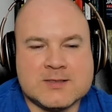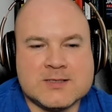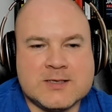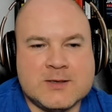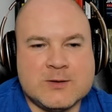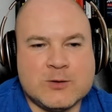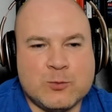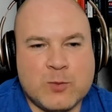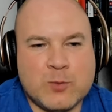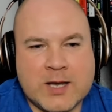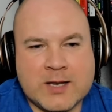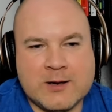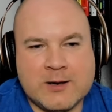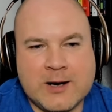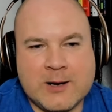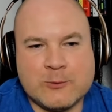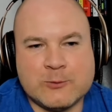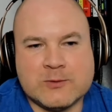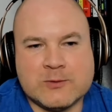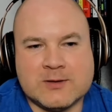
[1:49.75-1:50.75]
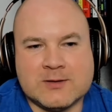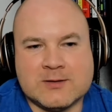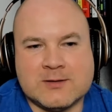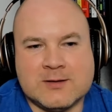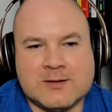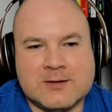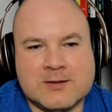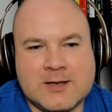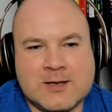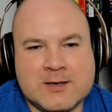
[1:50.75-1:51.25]
see your background
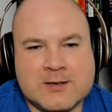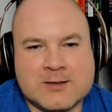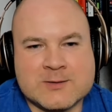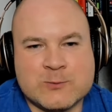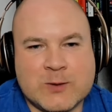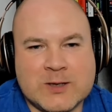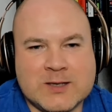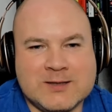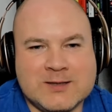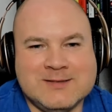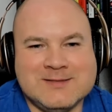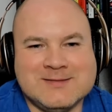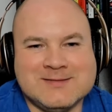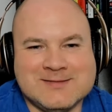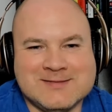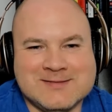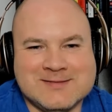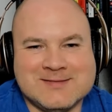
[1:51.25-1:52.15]
in that as well.